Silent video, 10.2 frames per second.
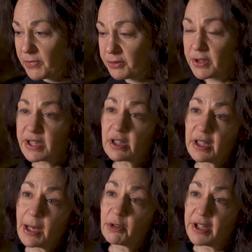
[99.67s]
through this
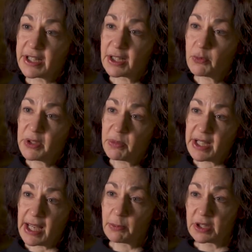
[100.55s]
collaboration, we've been
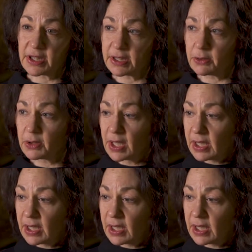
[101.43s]
able to